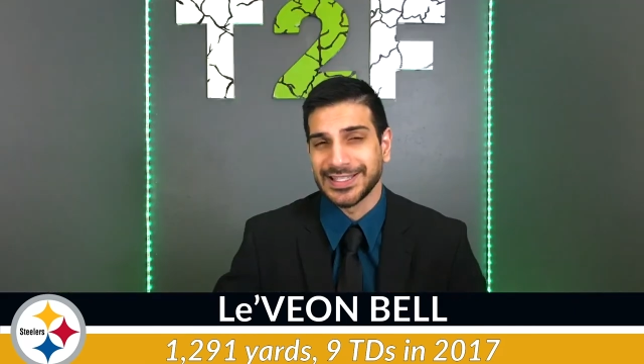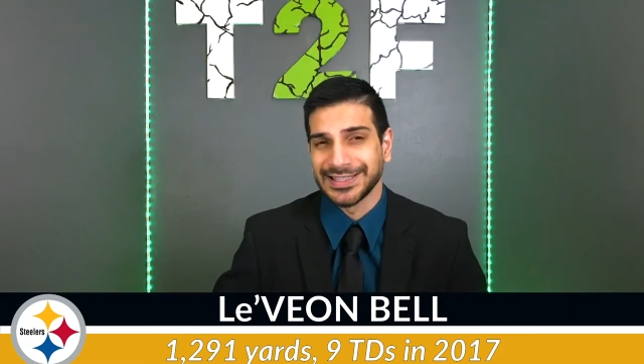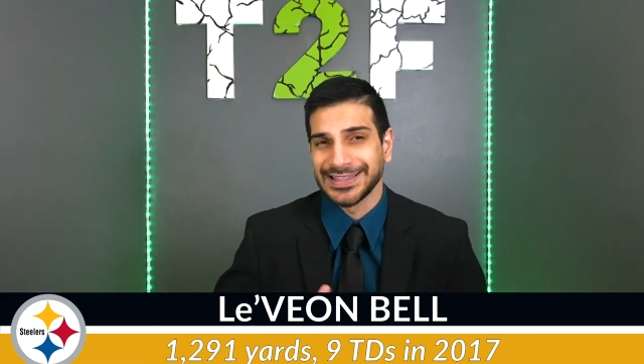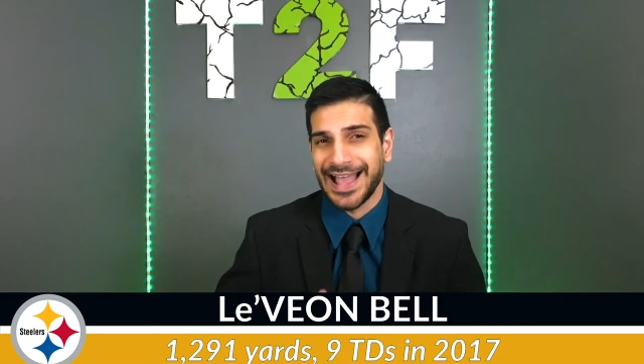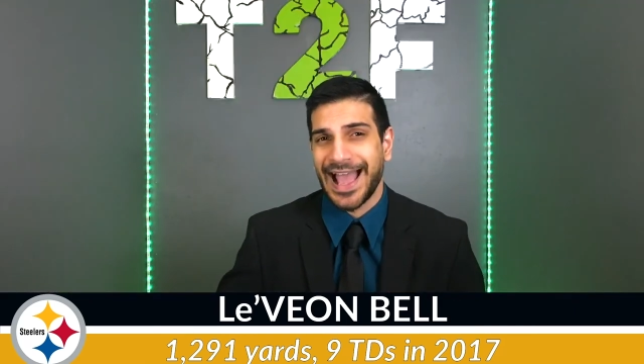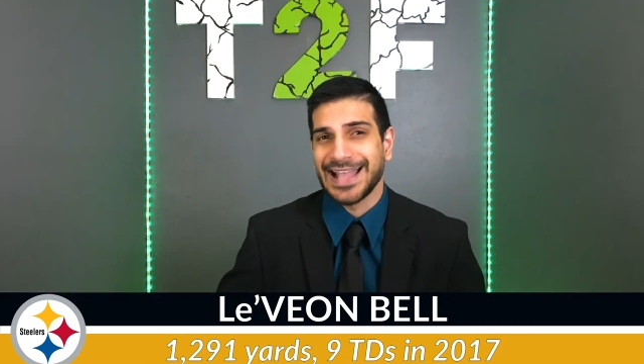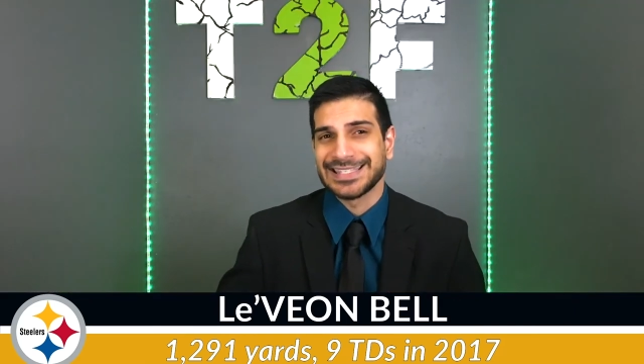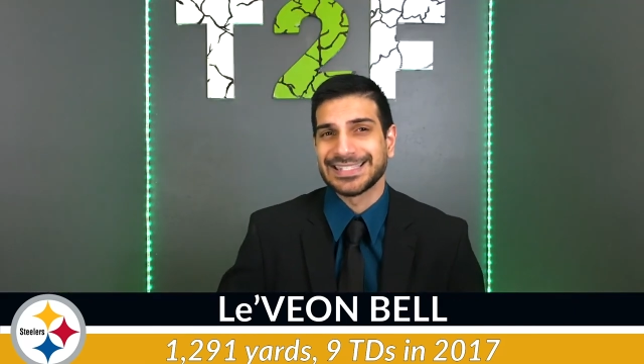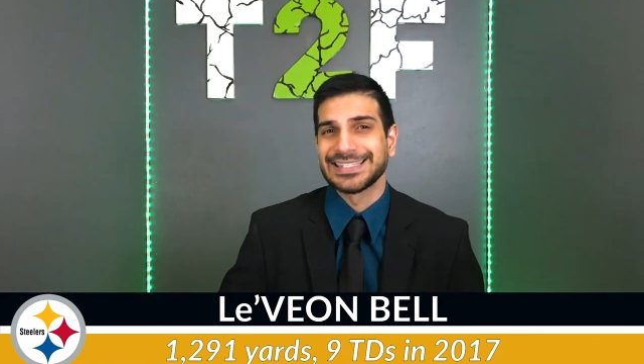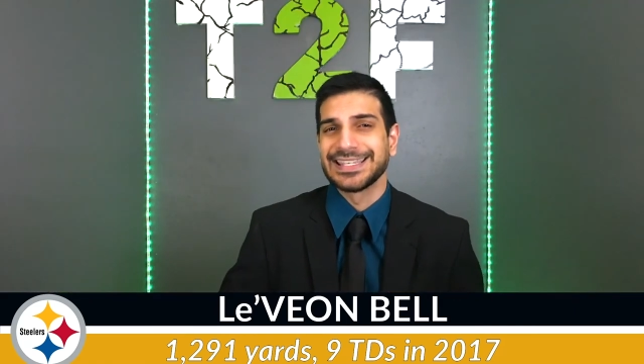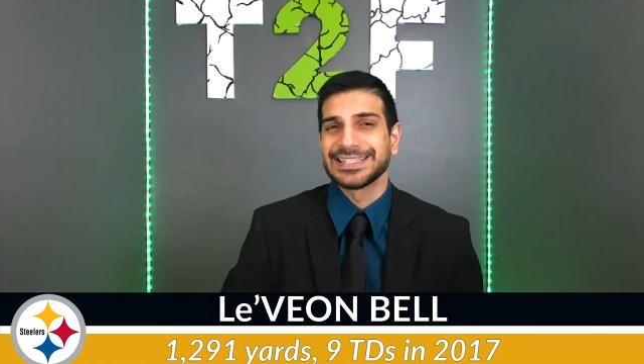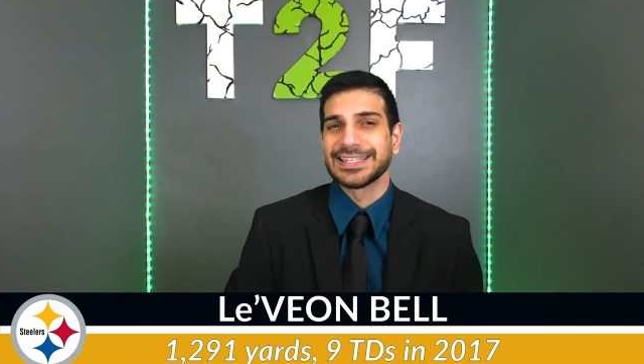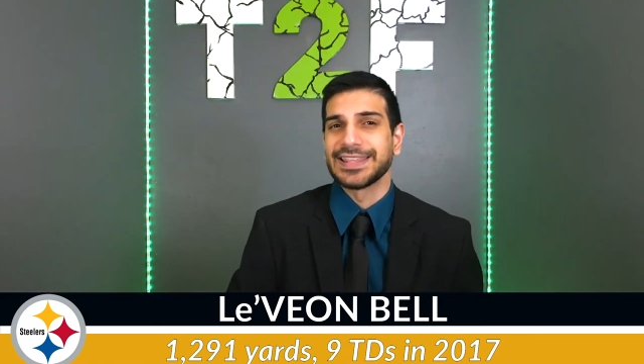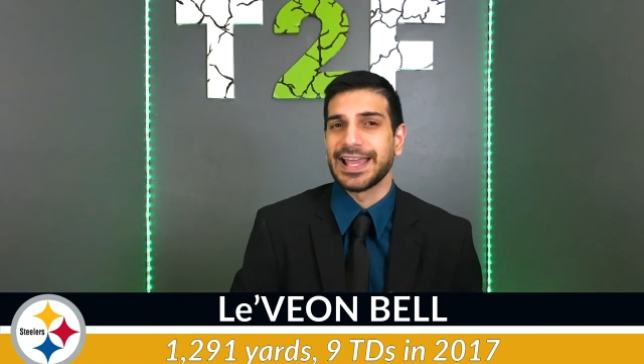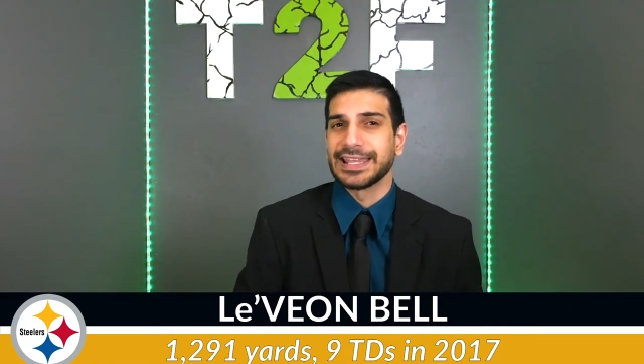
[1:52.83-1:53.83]
the last
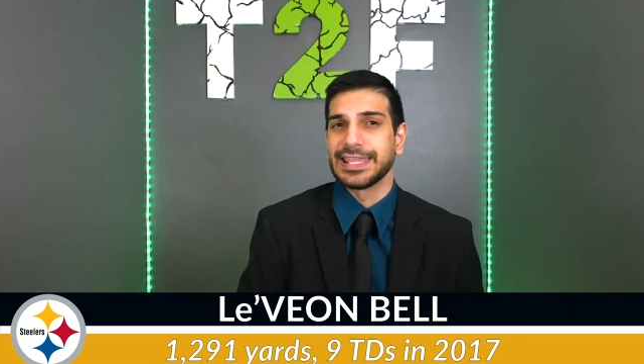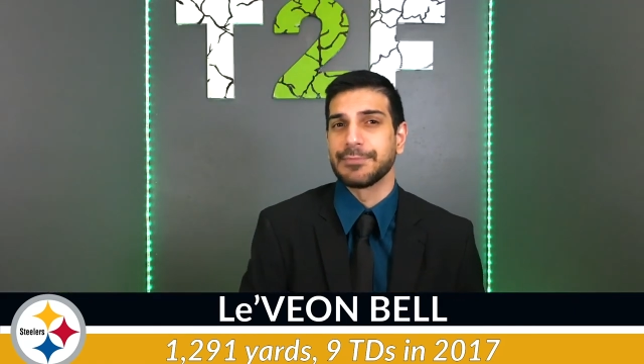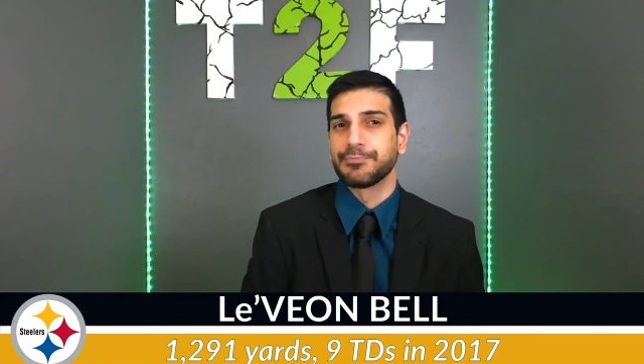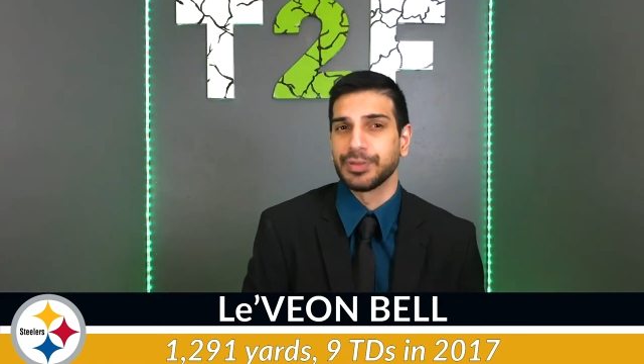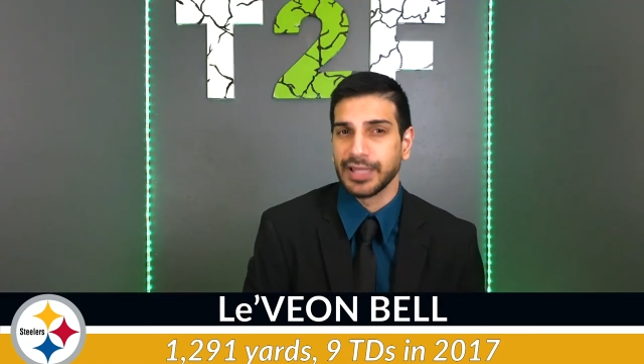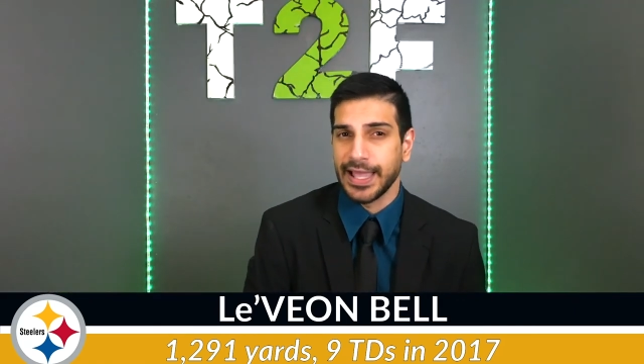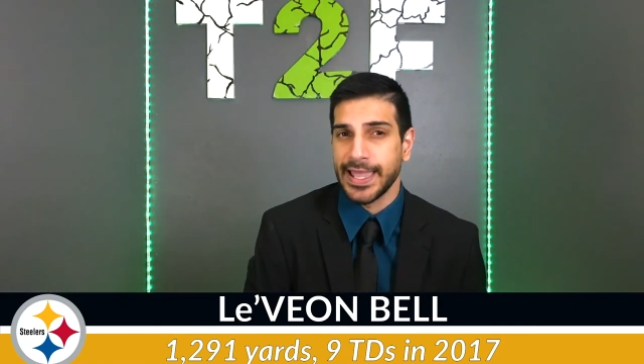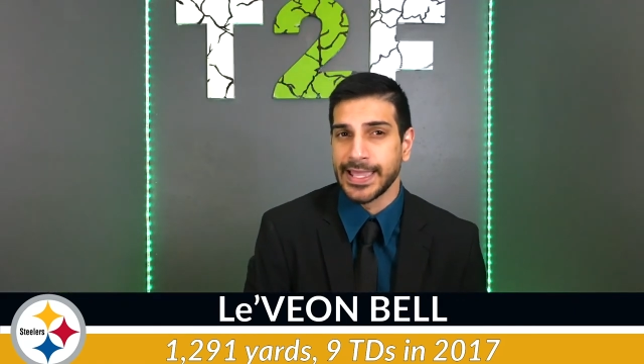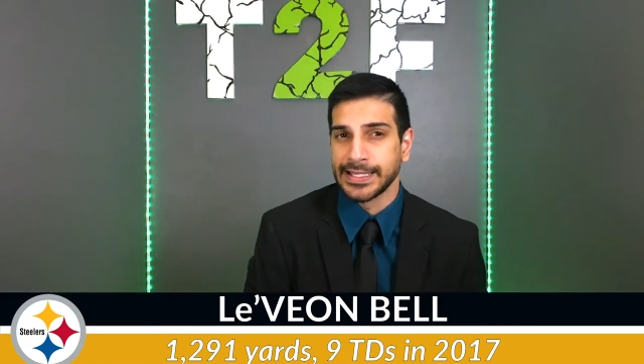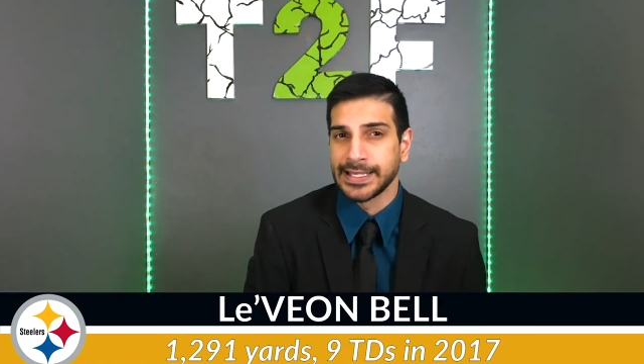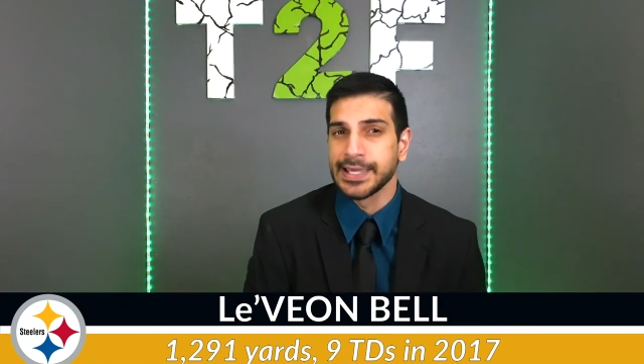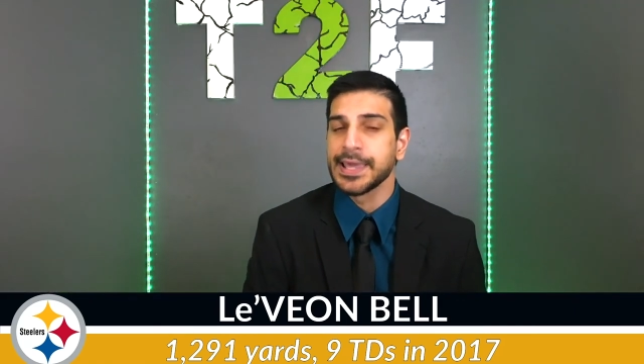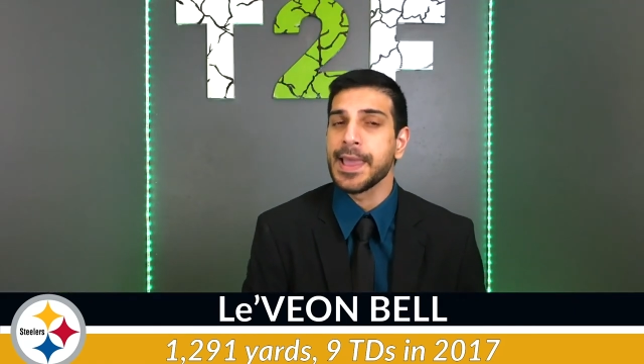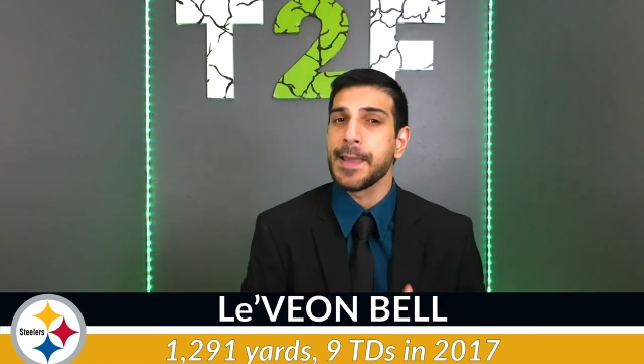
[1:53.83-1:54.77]
season that he played